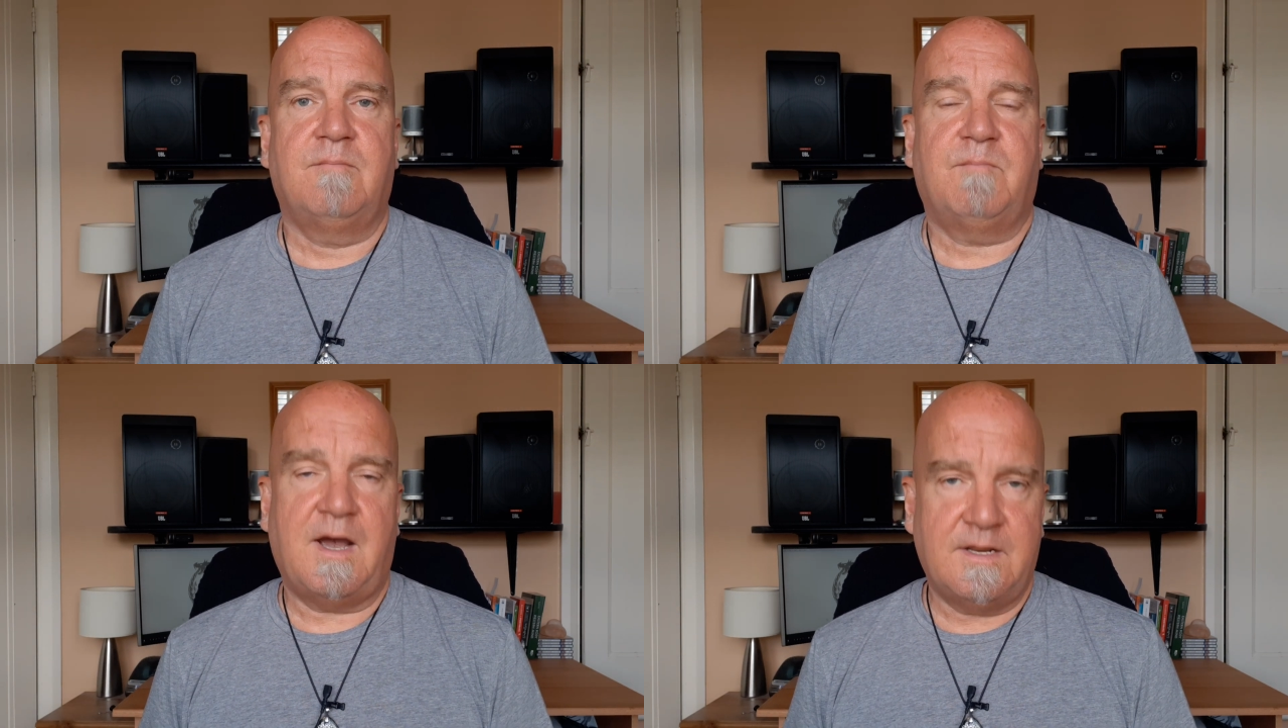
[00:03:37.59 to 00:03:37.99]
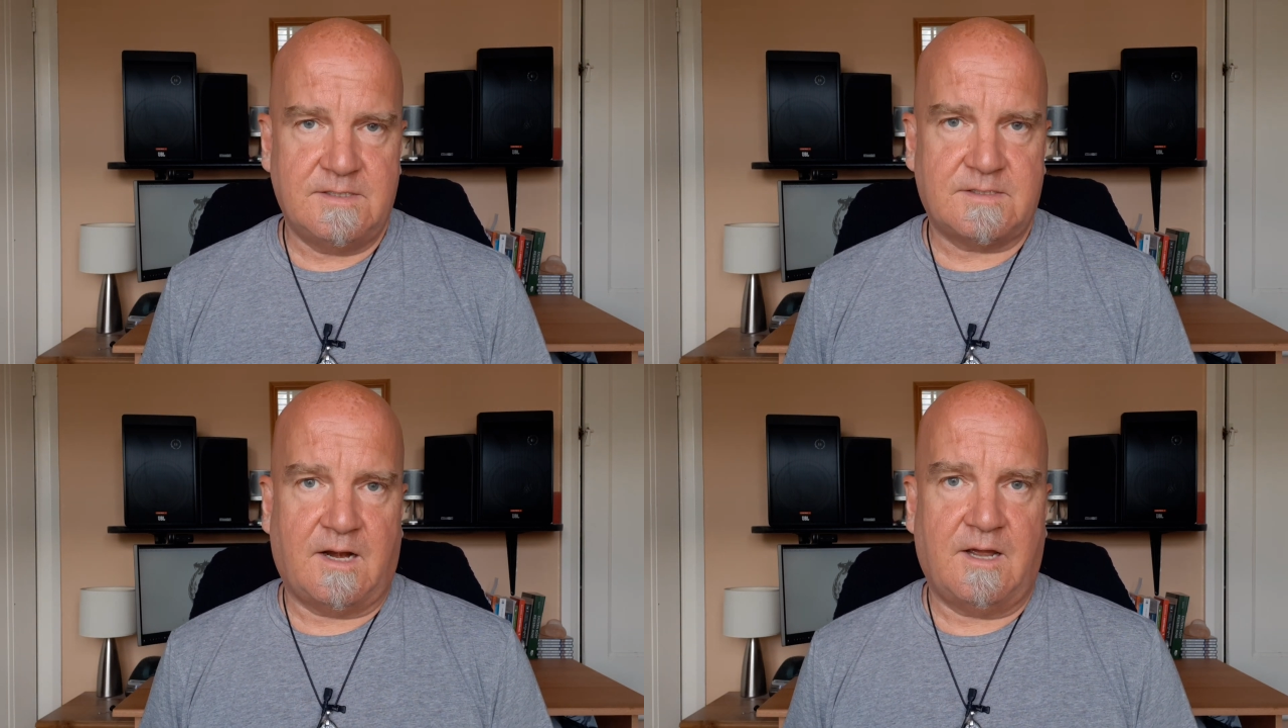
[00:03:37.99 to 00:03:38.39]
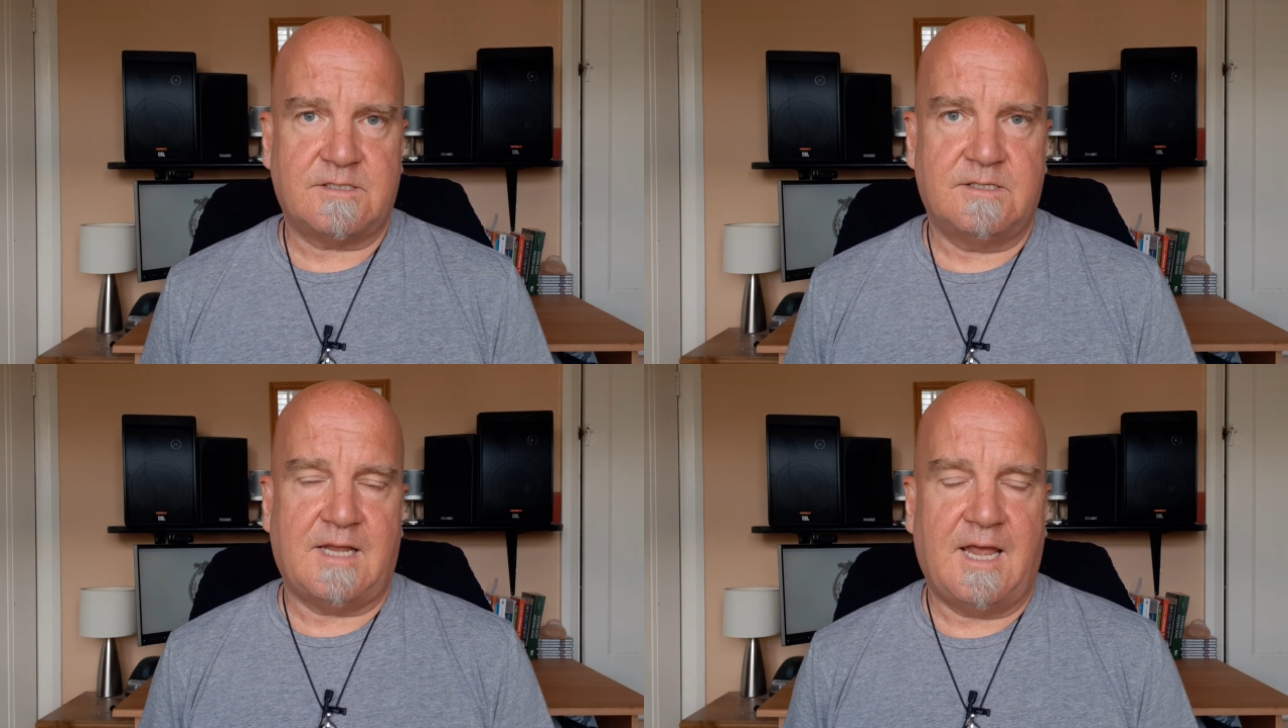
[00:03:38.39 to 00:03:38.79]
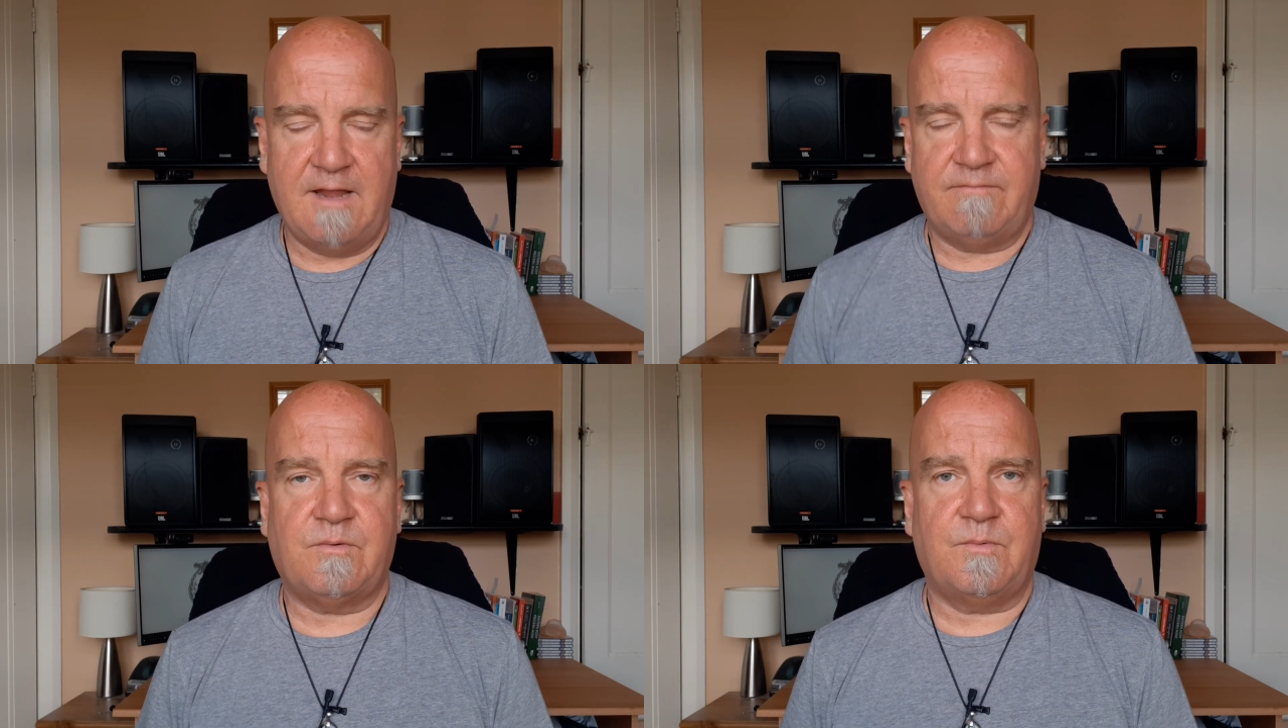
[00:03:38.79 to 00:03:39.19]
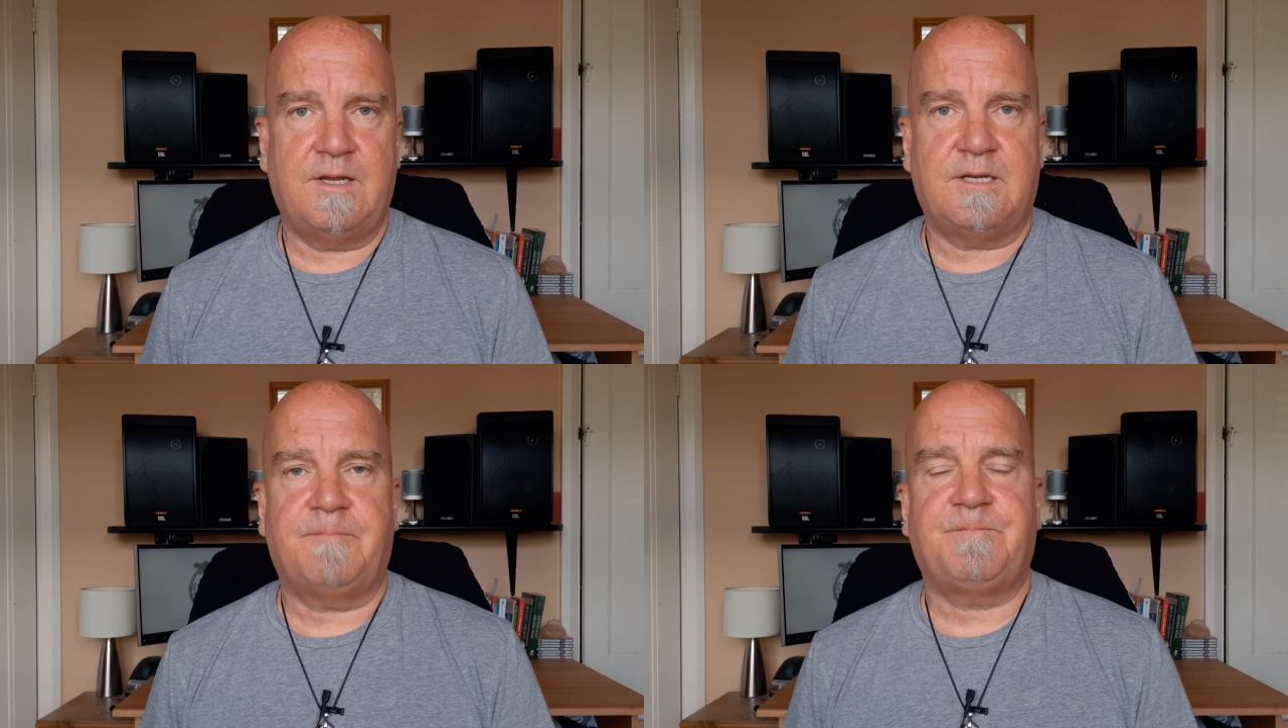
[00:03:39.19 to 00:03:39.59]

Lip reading: by these classes every week,